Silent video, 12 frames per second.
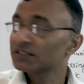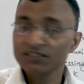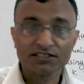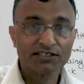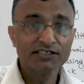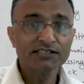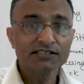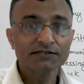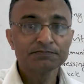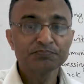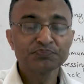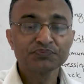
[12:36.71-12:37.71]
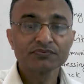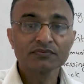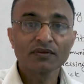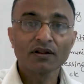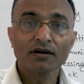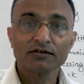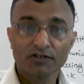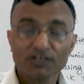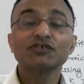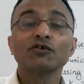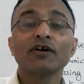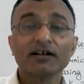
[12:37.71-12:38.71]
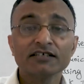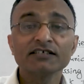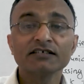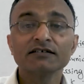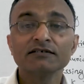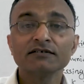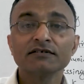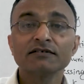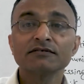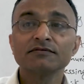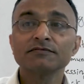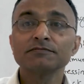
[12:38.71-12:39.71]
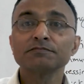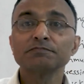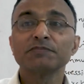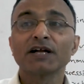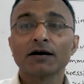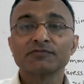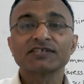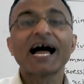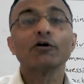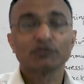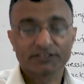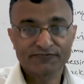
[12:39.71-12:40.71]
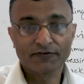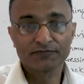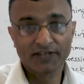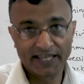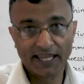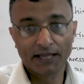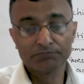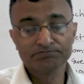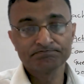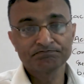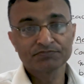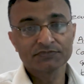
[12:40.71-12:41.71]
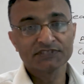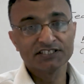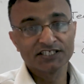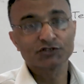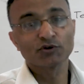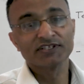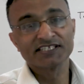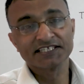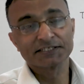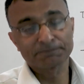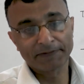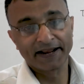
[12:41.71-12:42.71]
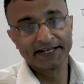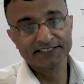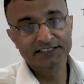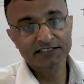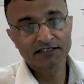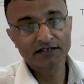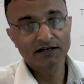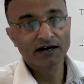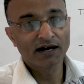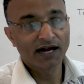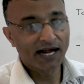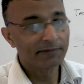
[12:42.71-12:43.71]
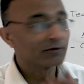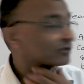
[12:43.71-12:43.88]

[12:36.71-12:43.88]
the student becomes out from the game. In this way, this is played. I have